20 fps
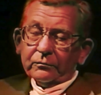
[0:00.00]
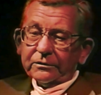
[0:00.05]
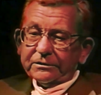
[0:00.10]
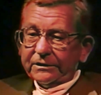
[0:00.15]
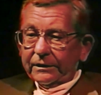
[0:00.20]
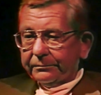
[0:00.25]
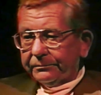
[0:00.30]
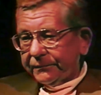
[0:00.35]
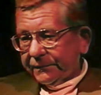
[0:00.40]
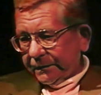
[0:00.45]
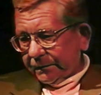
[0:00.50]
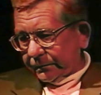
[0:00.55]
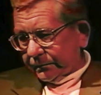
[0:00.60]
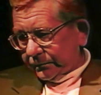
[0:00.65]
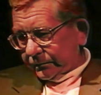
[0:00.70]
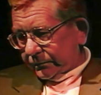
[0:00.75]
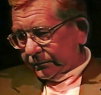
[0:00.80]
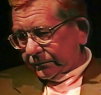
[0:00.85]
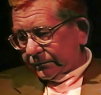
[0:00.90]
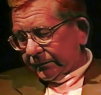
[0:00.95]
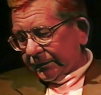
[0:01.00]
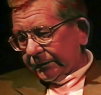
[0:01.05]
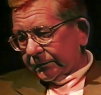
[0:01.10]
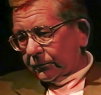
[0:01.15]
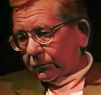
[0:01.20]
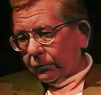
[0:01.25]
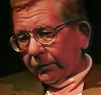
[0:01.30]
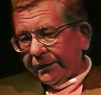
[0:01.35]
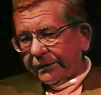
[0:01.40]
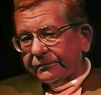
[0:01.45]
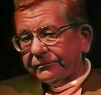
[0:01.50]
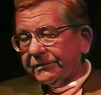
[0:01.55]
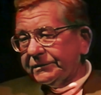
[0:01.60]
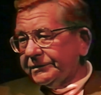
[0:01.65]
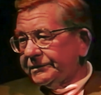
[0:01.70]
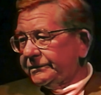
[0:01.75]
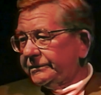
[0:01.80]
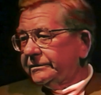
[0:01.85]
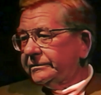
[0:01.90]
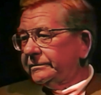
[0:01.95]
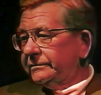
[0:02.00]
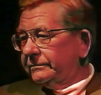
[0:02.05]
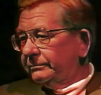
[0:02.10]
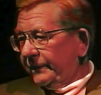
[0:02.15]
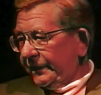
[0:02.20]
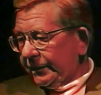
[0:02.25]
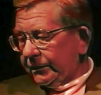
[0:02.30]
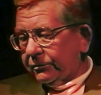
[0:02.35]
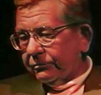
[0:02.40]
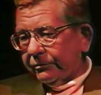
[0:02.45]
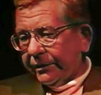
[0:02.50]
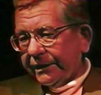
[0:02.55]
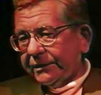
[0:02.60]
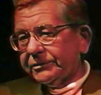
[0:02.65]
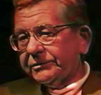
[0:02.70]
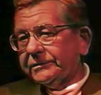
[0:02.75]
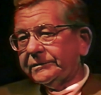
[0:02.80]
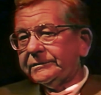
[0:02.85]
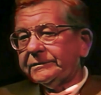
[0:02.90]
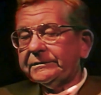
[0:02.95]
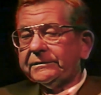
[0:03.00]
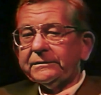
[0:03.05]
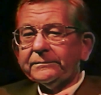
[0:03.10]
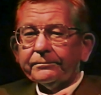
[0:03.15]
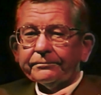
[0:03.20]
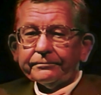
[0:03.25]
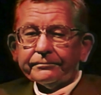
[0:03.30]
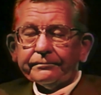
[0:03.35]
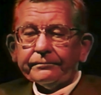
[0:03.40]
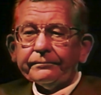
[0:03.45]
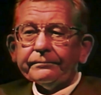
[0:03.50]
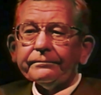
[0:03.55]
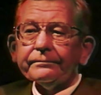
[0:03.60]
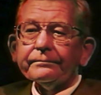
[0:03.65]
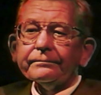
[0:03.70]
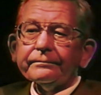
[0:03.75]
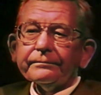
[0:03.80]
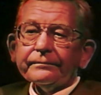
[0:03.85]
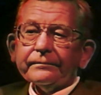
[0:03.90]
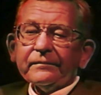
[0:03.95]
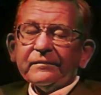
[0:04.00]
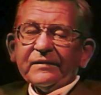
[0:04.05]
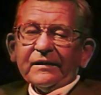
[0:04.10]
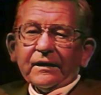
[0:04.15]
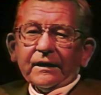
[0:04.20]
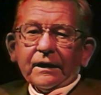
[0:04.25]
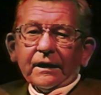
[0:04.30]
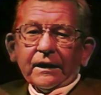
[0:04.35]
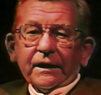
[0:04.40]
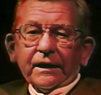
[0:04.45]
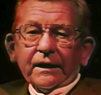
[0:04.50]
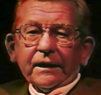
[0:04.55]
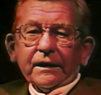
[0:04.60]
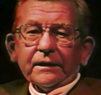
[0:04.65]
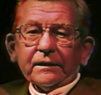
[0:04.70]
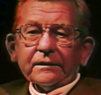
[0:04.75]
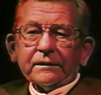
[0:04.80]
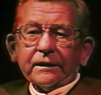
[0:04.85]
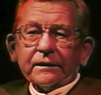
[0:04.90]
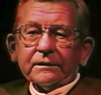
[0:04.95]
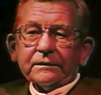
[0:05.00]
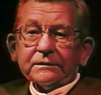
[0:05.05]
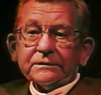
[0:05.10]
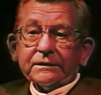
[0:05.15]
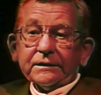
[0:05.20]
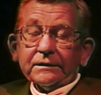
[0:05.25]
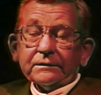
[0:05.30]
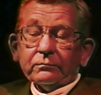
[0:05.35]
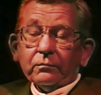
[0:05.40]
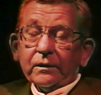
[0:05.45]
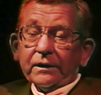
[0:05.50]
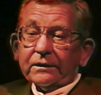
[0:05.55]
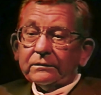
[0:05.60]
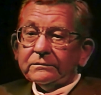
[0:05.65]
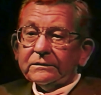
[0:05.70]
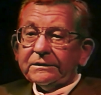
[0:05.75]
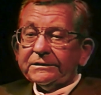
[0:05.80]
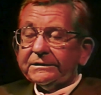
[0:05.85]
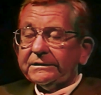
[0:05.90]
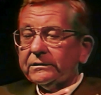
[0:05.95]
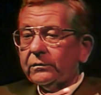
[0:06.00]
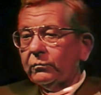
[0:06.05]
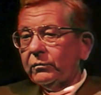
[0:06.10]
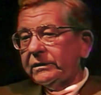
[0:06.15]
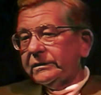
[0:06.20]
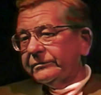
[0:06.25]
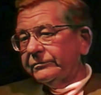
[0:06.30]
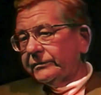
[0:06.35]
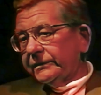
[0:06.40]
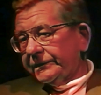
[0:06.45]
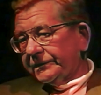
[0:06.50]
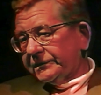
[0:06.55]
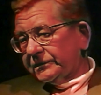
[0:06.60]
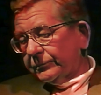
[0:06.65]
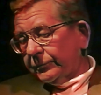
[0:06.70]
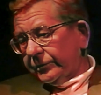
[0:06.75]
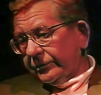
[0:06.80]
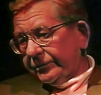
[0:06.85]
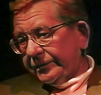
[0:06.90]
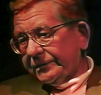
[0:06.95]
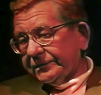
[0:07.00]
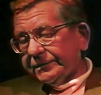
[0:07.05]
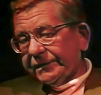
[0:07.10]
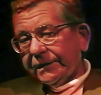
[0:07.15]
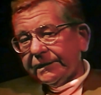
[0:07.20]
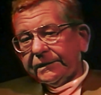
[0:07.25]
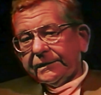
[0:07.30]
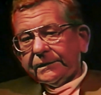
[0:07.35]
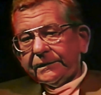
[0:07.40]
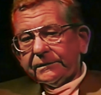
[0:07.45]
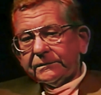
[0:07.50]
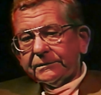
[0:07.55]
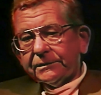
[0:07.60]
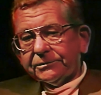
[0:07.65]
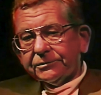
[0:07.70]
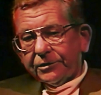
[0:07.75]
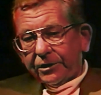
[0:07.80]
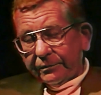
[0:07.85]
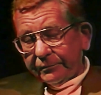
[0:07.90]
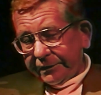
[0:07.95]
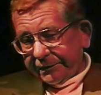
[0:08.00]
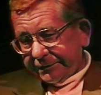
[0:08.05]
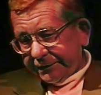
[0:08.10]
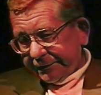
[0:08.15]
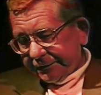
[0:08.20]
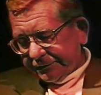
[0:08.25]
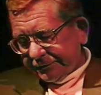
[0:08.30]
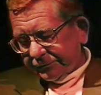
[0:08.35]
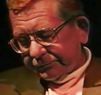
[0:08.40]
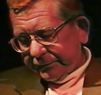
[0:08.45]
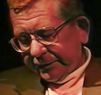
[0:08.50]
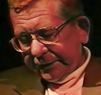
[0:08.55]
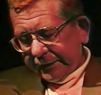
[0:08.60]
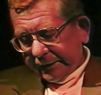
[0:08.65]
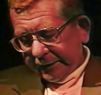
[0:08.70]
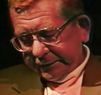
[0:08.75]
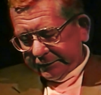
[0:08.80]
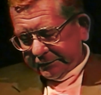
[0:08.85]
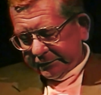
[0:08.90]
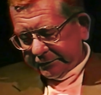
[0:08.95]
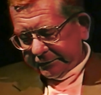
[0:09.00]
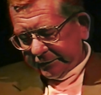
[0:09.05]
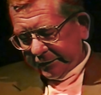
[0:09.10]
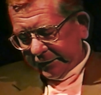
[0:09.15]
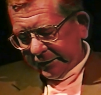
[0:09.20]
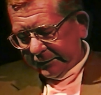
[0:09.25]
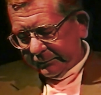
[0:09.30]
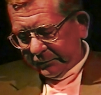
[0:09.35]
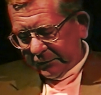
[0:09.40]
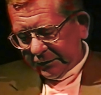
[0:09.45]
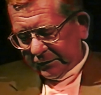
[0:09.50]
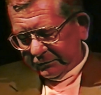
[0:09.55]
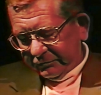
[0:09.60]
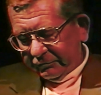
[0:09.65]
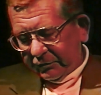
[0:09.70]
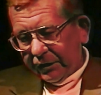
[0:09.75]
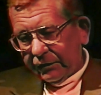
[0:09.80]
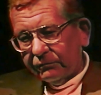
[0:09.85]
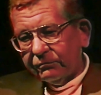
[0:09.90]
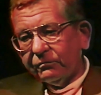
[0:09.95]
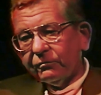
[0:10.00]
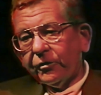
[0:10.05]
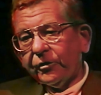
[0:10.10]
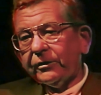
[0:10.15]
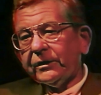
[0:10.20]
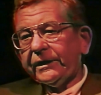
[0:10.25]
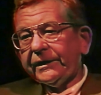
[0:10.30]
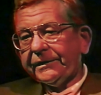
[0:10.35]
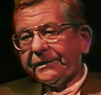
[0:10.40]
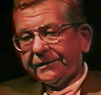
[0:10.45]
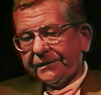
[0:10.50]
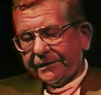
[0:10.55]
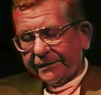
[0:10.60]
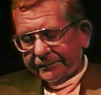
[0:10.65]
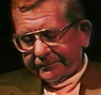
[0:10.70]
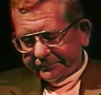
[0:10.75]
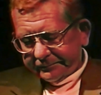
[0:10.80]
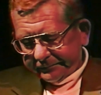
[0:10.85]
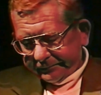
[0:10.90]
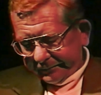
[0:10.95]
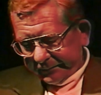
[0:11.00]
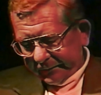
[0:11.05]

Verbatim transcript: And it was up to either one of us to make right. corrections. And I said, "What? This is a wonderful experience." And the German teacher we had at the time, Frau Freilicht,